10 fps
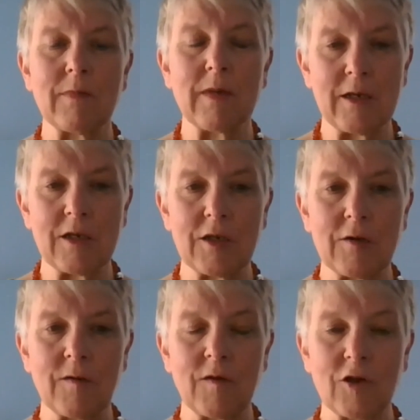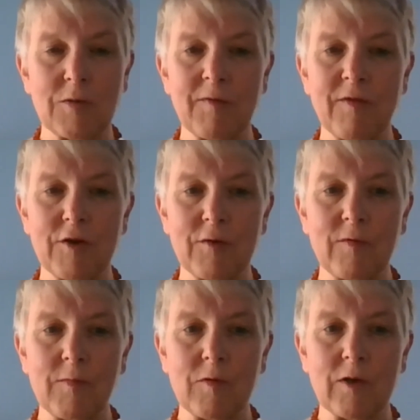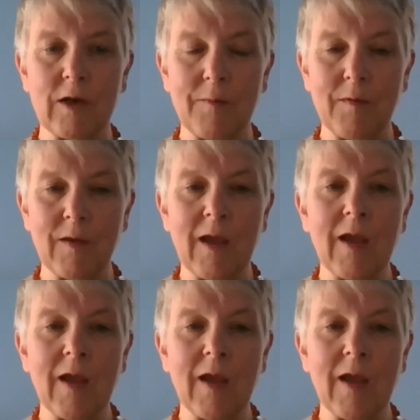into Scottish professional football clubs,